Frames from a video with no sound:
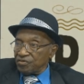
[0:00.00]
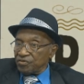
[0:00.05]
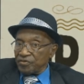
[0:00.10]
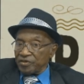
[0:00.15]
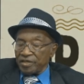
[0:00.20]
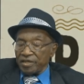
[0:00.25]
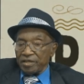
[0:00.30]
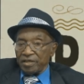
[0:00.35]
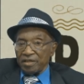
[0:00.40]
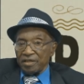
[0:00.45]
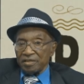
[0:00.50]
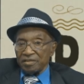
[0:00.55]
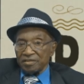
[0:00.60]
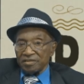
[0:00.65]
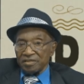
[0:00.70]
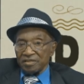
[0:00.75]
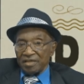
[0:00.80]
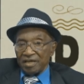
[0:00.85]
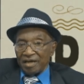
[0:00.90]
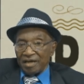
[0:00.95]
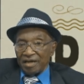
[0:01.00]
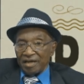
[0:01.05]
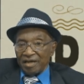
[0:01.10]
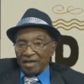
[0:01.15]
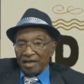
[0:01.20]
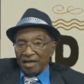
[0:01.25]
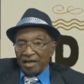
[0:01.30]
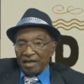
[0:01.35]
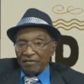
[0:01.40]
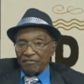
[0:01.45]
20 years, and I
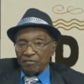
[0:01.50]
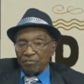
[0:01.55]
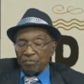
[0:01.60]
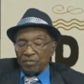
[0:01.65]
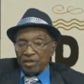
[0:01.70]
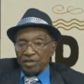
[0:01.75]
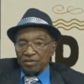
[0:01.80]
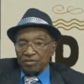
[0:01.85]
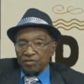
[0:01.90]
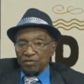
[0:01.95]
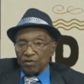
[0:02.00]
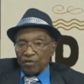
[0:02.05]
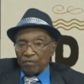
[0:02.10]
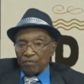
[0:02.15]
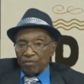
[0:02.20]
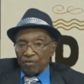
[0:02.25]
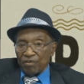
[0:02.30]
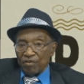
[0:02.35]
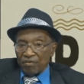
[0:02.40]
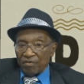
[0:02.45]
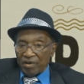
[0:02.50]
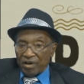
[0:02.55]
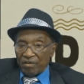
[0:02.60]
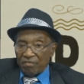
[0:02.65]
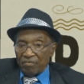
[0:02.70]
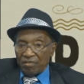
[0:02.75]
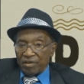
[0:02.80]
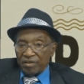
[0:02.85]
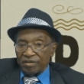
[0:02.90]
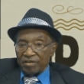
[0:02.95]
have a mentoring
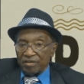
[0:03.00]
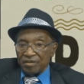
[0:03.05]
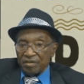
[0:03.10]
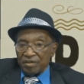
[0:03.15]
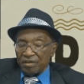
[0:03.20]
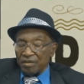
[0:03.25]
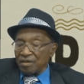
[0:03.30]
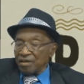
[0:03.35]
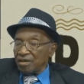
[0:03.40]
program with the